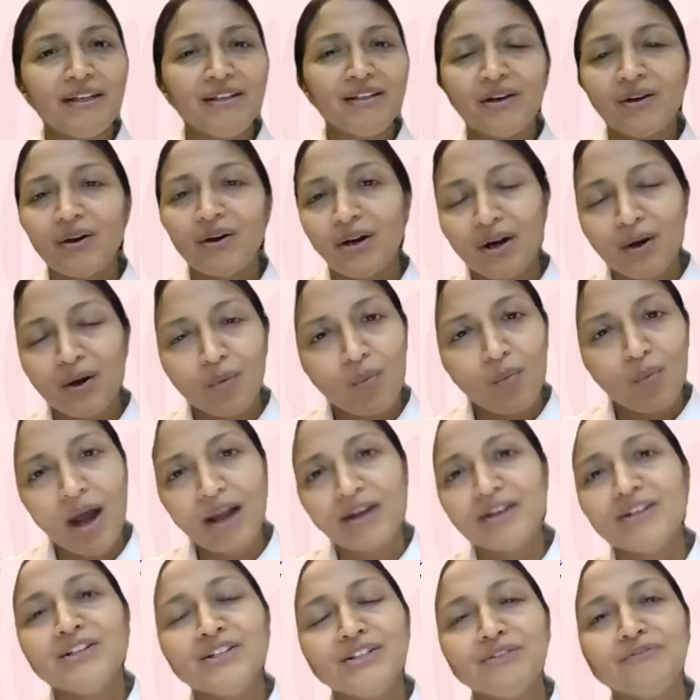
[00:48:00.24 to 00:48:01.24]
been a, a
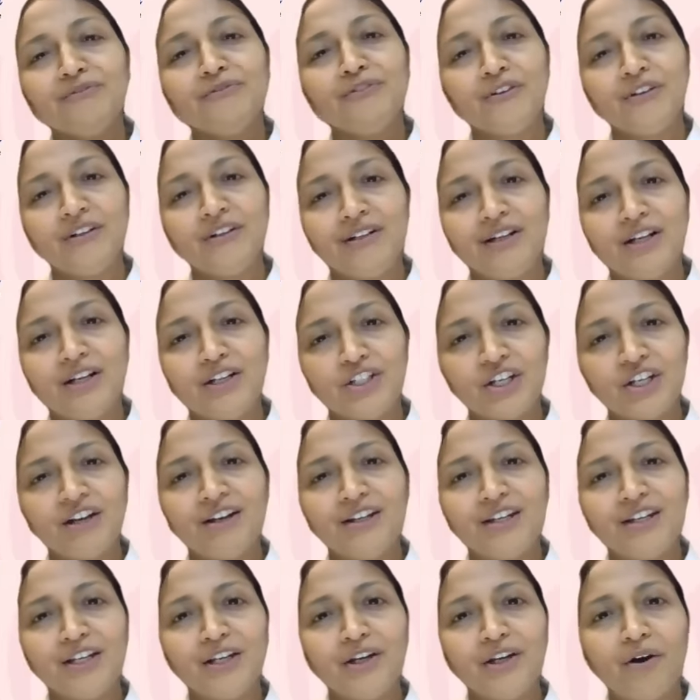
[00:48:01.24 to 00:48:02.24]
wonderful
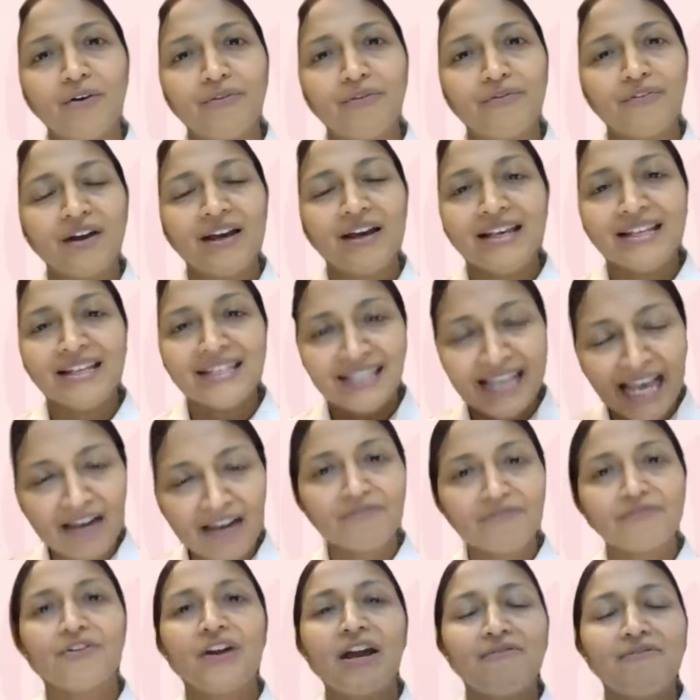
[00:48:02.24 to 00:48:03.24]
journey of
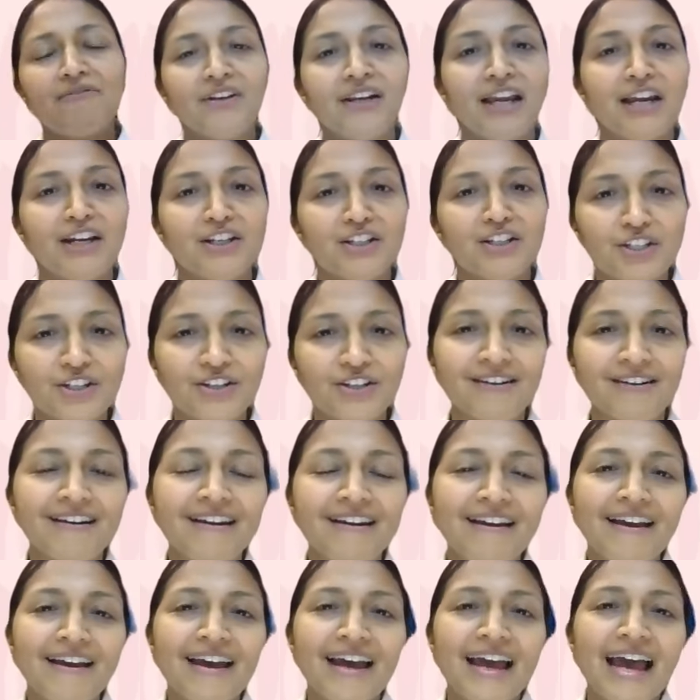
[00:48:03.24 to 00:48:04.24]
self revelation
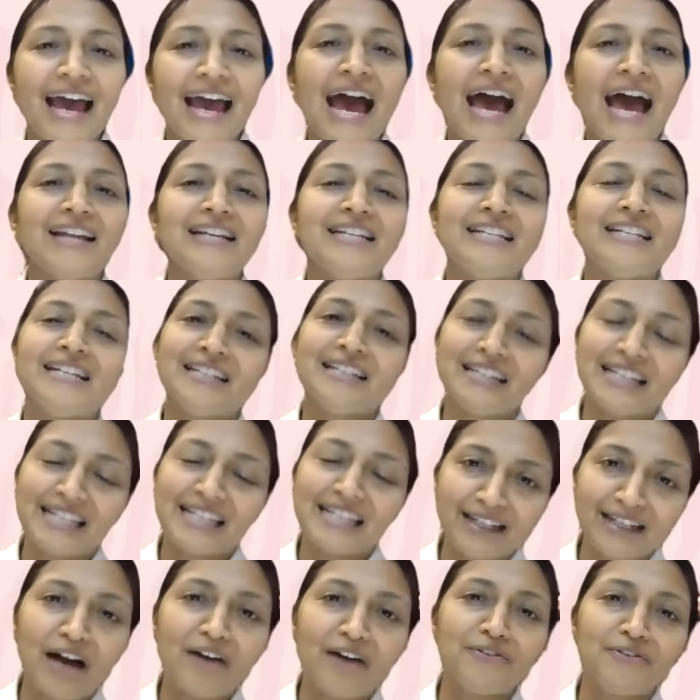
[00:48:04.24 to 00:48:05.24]
and
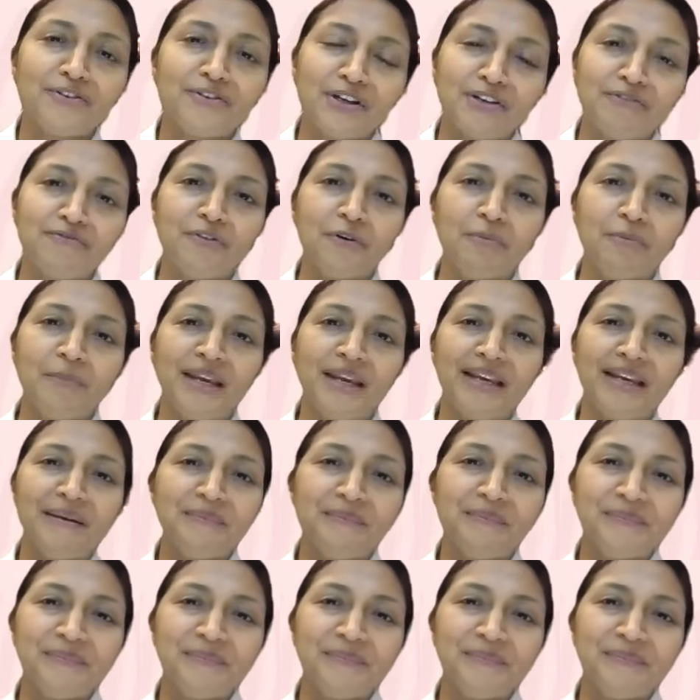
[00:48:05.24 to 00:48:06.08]
discovery for me.